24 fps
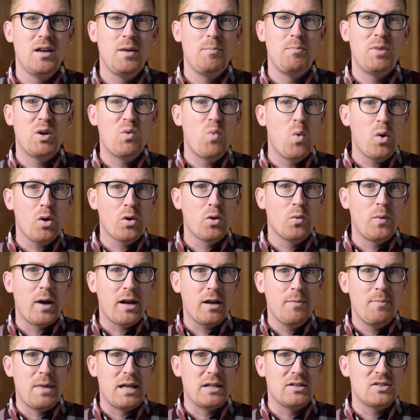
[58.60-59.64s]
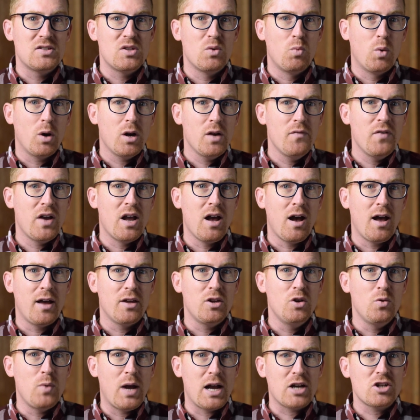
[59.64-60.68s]
McWhorter recommends the work of a guy
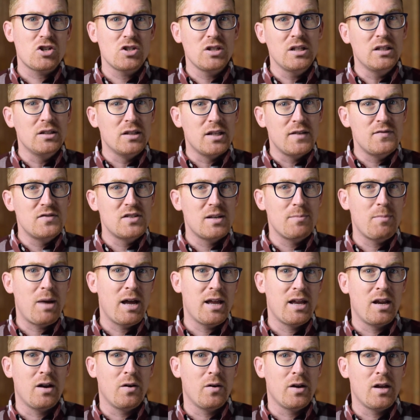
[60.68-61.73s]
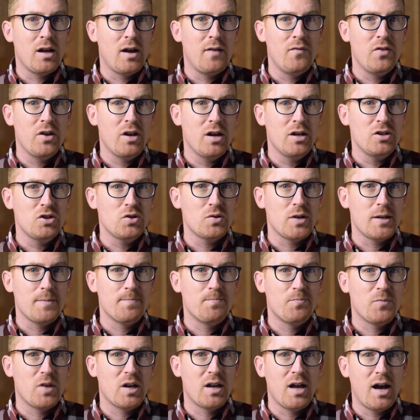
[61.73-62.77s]
who actually lives in my area of the country,
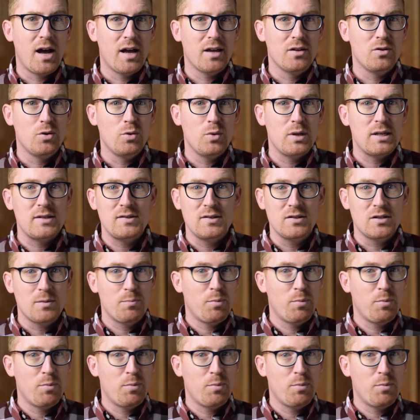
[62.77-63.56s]
a guy who isn't a